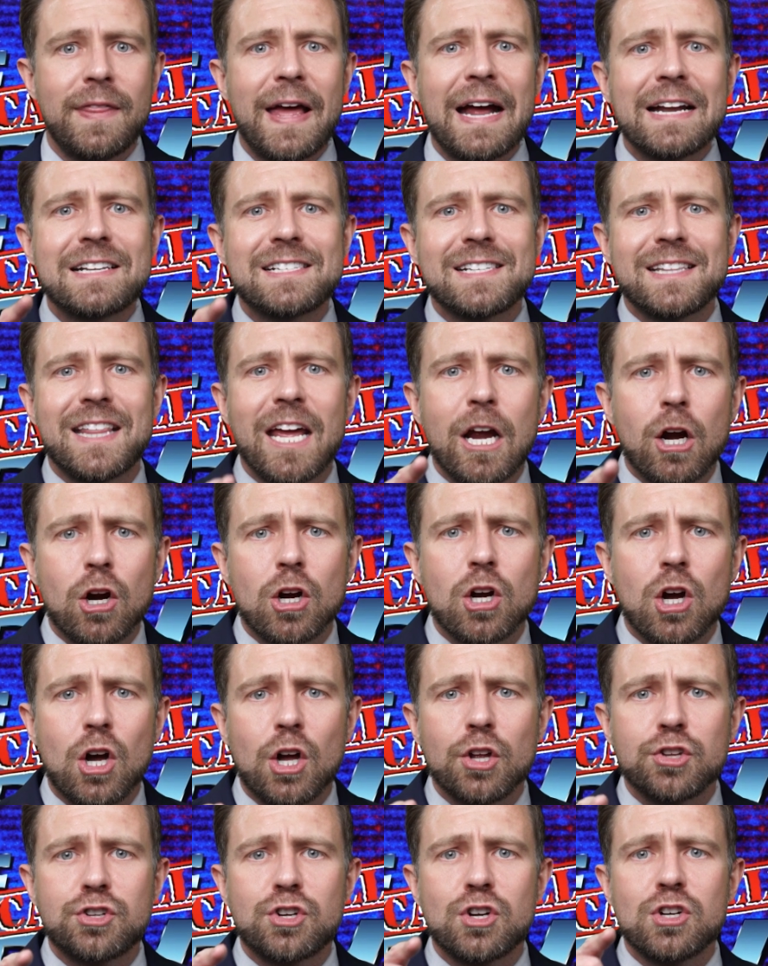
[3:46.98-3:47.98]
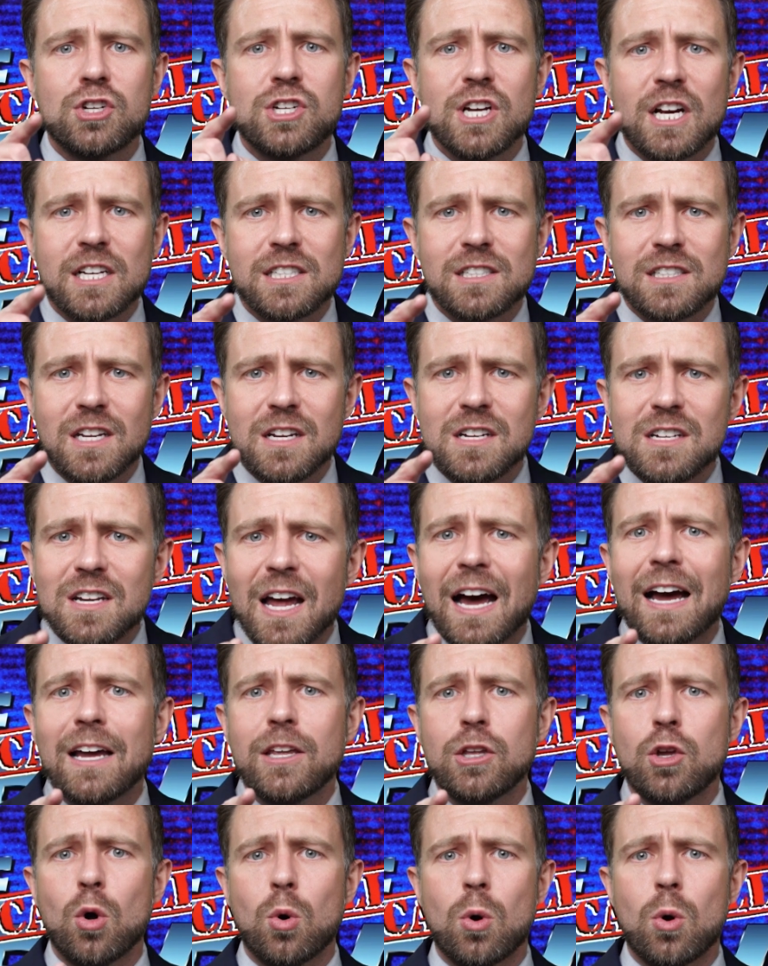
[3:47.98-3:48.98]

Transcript: That's their culture, Justin, not